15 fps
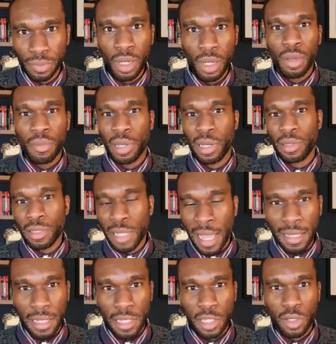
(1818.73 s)
But
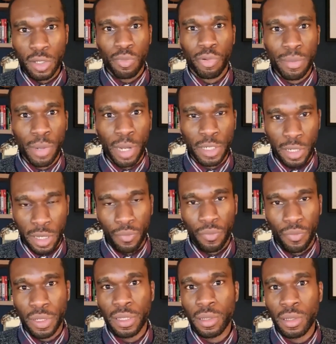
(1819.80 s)
that is pretty much it
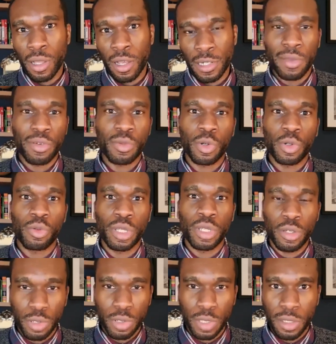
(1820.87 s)
for the large language model
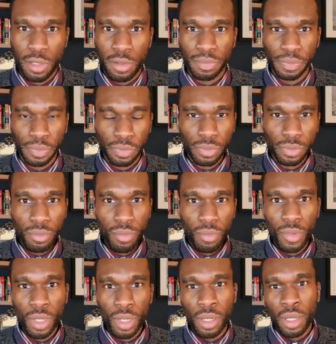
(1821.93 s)
ecosystem.
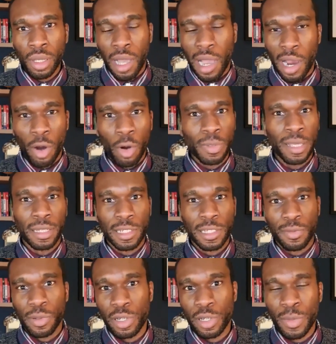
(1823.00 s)
I hope that this
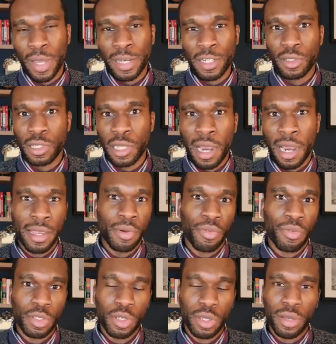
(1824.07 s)
video has managed to tie
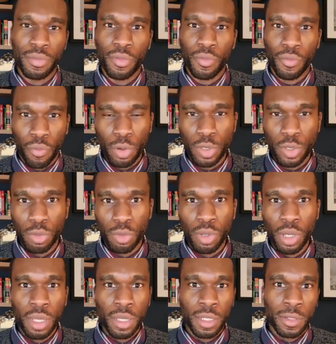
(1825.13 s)
everything together for you.
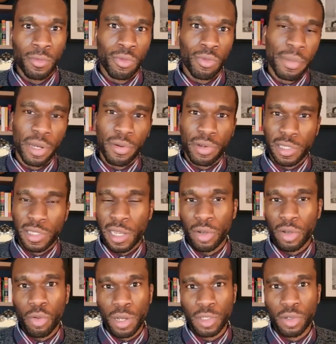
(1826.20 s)
Remember, there is a
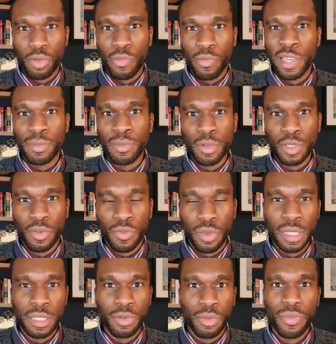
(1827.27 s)
technical article available, so if you
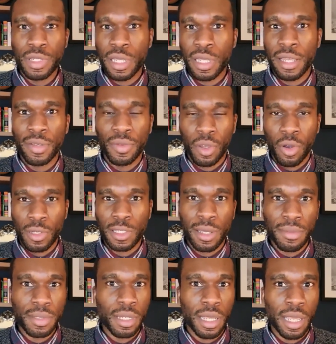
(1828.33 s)
need to revisit any of the
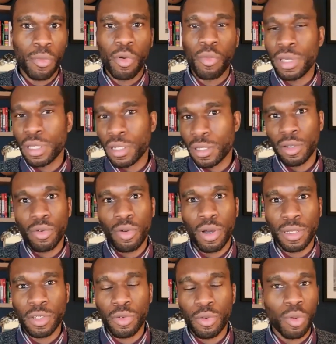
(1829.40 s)
concepts, it will be in the technical
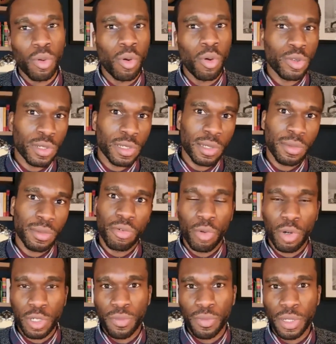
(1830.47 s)
article, or you can simply
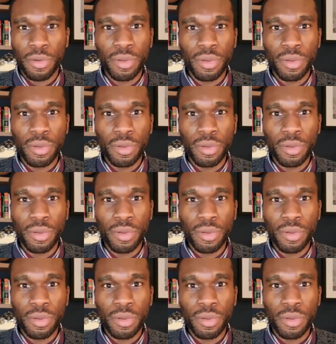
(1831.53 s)
rewatch the video.